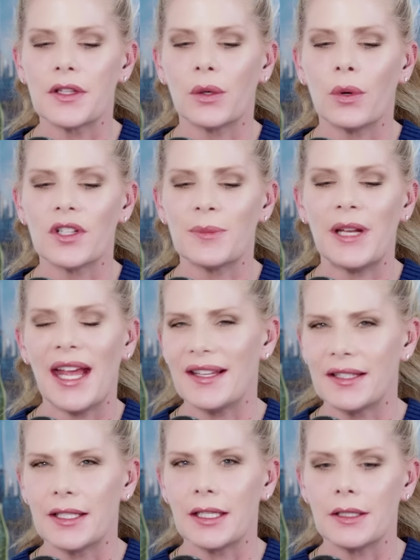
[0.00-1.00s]
the court's been
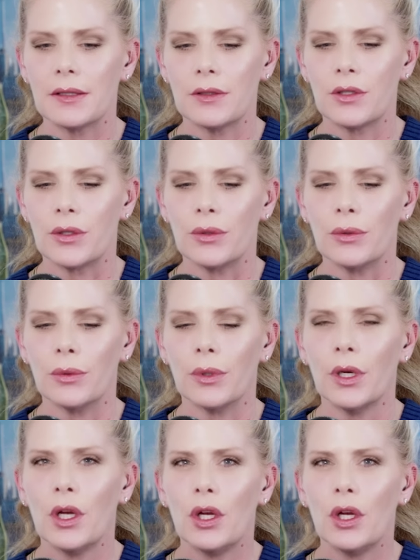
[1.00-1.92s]
hesitant to